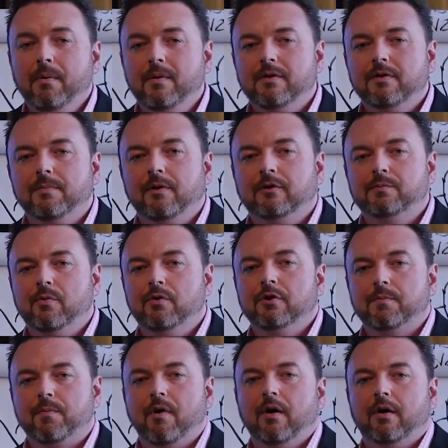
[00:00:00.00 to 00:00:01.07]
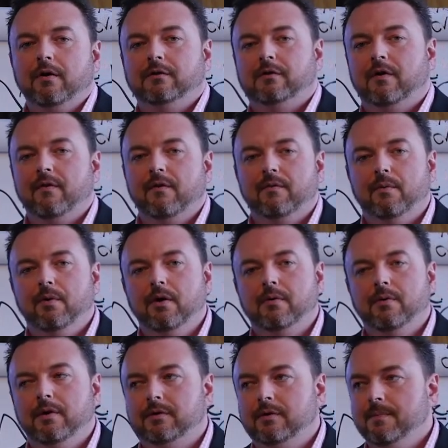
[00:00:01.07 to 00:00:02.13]
one of the best mortgage brokers that I've ever worked
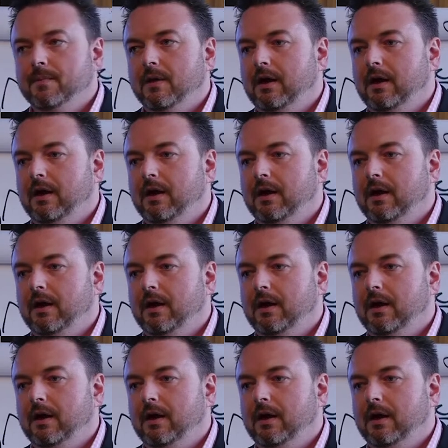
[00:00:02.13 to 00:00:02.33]
with.